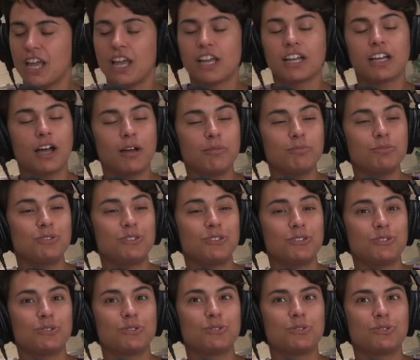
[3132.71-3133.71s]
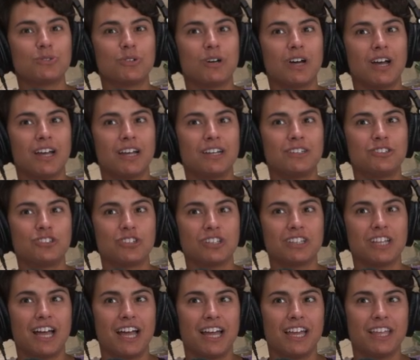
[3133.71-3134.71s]
Come to uh,
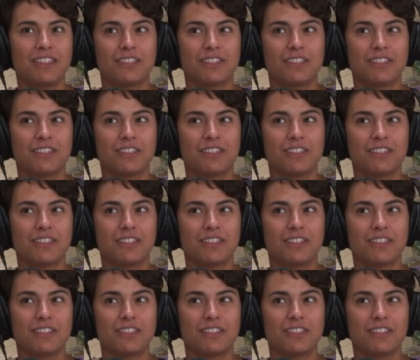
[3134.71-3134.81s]
July